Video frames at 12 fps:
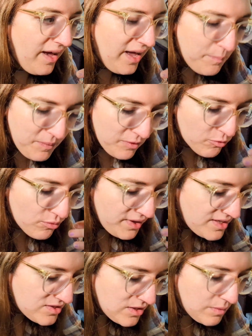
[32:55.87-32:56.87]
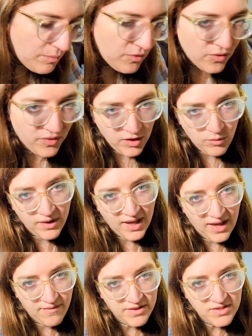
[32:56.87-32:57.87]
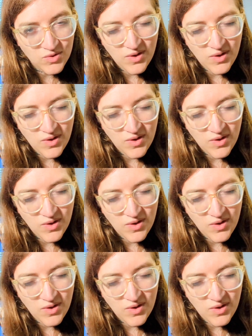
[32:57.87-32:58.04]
and be reasonable that you would have it.